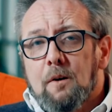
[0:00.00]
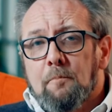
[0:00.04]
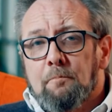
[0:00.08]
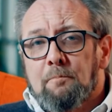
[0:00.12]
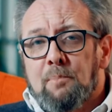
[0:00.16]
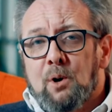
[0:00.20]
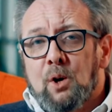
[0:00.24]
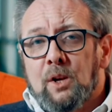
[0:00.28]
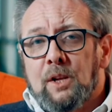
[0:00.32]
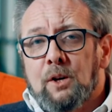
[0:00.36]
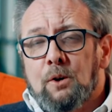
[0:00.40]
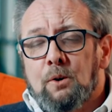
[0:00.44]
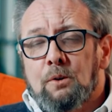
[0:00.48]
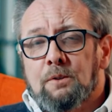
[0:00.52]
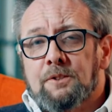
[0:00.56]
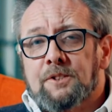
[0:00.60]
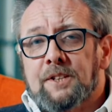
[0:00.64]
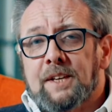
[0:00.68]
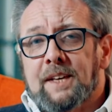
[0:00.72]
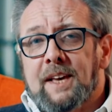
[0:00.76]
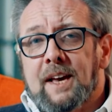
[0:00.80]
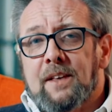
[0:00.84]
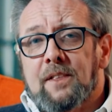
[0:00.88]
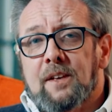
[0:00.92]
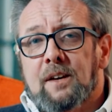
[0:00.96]
Pull it all
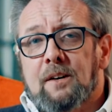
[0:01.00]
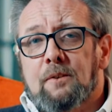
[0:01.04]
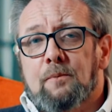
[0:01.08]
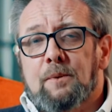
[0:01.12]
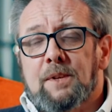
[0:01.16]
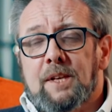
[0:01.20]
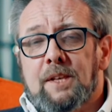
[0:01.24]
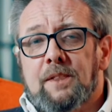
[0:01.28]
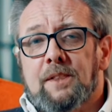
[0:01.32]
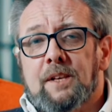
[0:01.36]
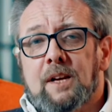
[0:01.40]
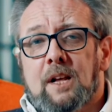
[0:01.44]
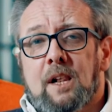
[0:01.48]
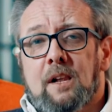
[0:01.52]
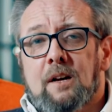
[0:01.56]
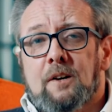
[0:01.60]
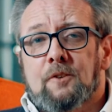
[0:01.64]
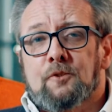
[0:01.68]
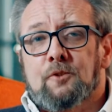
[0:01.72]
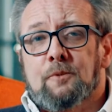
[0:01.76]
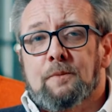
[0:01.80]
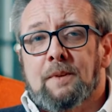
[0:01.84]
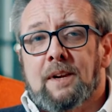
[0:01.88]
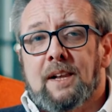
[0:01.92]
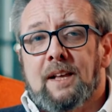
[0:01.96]
together within the
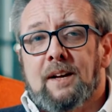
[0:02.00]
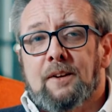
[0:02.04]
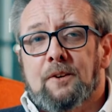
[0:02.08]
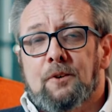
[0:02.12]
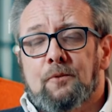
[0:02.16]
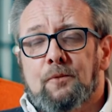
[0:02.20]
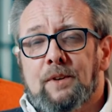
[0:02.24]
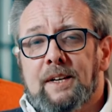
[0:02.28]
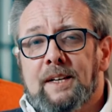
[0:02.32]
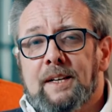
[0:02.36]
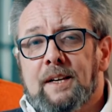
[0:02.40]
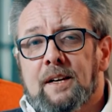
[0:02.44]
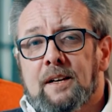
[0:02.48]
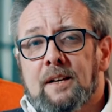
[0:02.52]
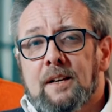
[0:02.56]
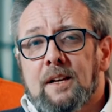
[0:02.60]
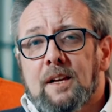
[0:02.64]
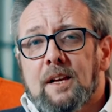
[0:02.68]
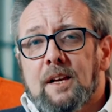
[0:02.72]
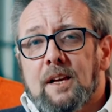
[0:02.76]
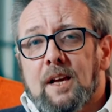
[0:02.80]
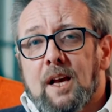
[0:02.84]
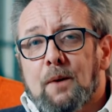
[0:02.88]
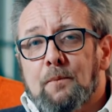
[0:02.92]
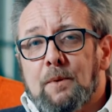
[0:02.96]
Classroom Cloud arena
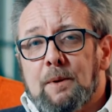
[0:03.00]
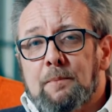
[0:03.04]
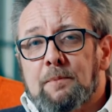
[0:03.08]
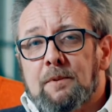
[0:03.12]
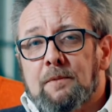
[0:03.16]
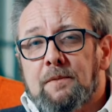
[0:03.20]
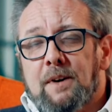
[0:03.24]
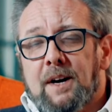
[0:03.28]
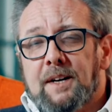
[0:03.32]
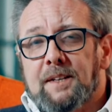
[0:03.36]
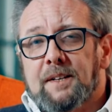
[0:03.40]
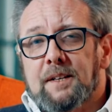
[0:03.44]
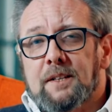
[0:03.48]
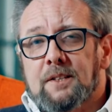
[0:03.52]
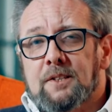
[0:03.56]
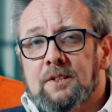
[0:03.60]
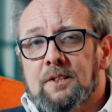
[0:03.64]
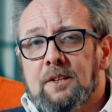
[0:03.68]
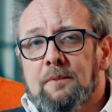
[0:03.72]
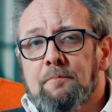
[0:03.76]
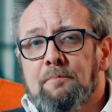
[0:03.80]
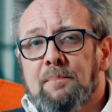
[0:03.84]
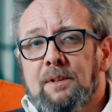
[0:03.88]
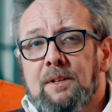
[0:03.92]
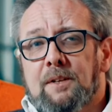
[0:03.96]
and we provide a
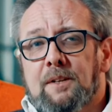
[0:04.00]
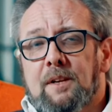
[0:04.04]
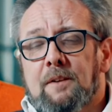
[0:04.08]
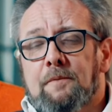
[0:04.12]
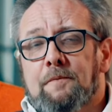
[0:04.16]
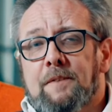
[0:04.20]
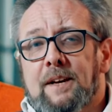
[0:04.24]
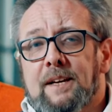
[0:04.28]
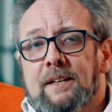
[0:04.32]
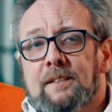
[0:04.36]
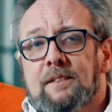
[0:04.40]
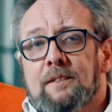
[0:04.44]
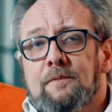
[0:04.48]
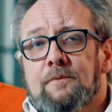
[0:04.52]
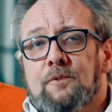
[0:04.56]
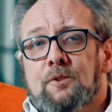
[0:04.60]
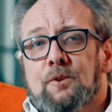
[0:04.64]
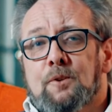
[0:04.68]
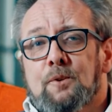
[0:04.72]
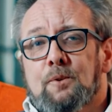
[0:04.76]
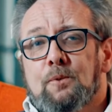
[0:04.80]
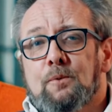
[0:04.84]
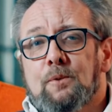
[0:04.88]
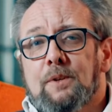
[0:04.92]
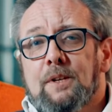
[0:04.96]
simple and effective
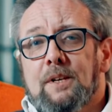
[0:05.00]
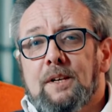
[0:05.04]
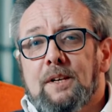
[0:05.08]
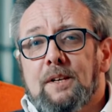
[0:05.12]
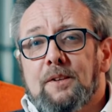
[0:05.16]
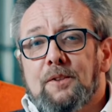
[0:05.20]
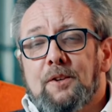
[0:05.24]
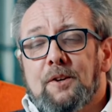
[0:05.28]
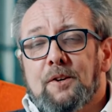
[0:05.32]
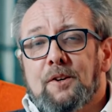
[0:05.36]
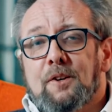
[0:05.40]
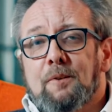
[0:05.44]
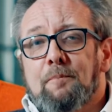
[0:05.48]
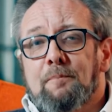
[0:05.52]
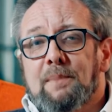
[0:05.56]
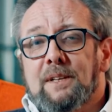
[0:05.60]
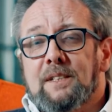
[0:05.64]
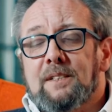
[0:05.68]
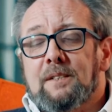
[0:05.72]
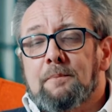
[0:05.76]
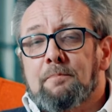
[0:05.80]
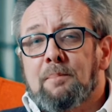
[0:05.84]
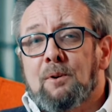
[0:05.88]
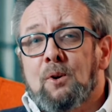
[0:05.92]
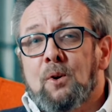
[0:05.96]
tool that can be
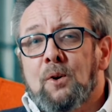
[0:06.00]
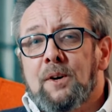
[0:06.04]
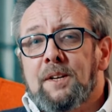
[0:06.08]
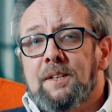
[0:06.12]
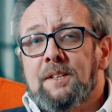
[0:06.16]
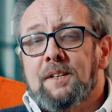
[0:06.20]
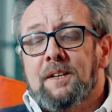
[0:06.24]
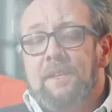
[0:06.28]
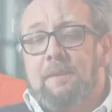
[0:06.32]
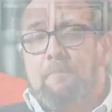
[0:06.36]
deployed and